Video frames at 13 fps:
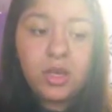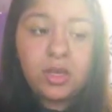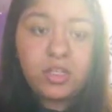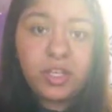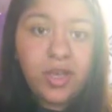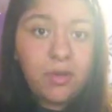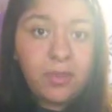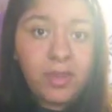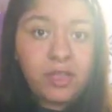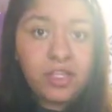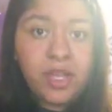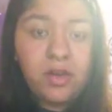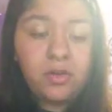check out my
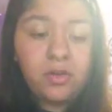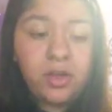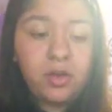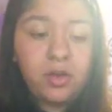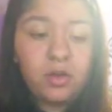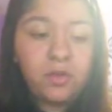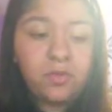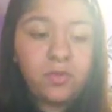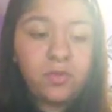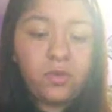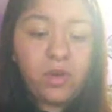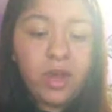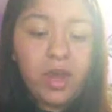channel and look
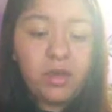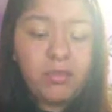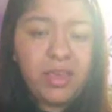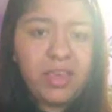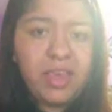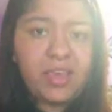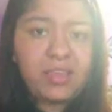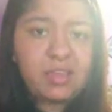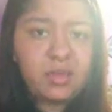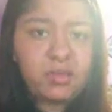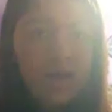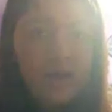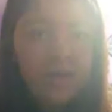for how to make a
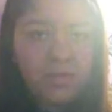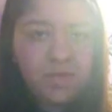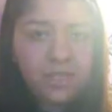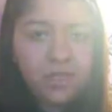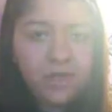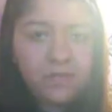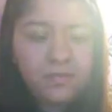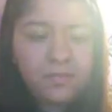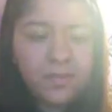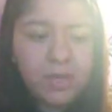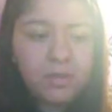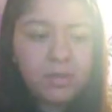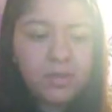Seto Kaiba plushie,
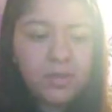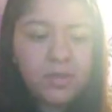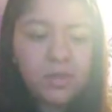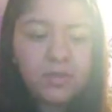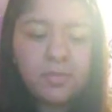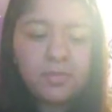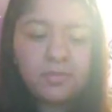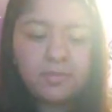I believe it's called.